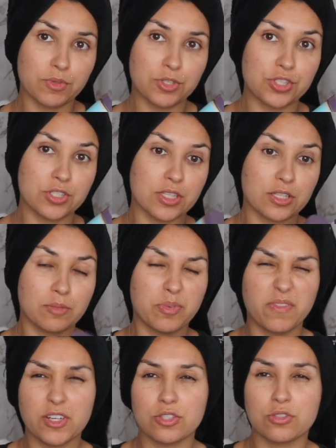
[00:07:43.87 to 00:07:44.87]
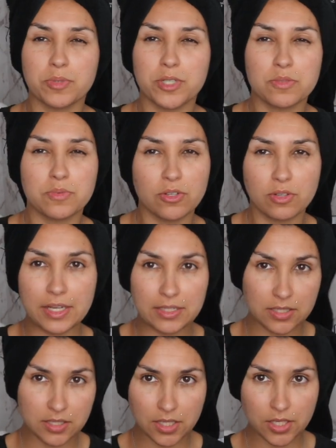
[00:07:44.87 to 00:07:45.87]
which is like the professional place with your
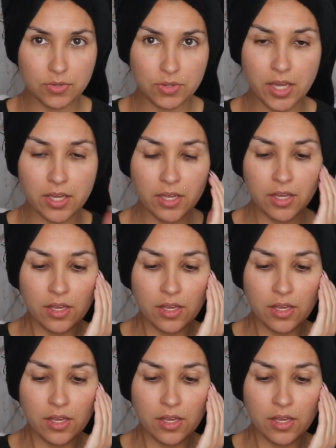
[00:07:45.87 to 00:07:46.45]
license that you get